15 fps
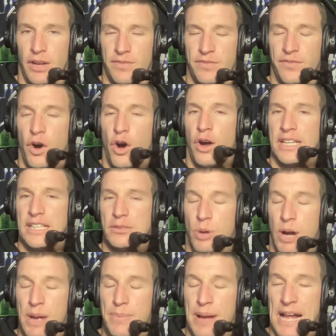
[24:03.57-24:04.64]
fight his
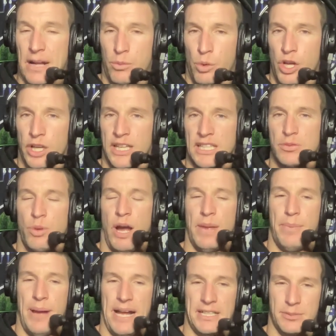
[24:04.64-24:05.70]
way back, work his way
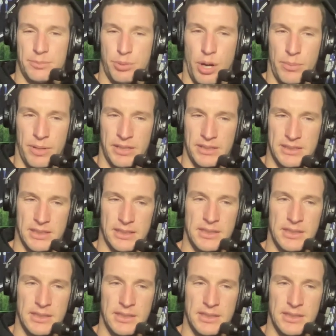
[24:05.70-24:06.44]
back to prominence.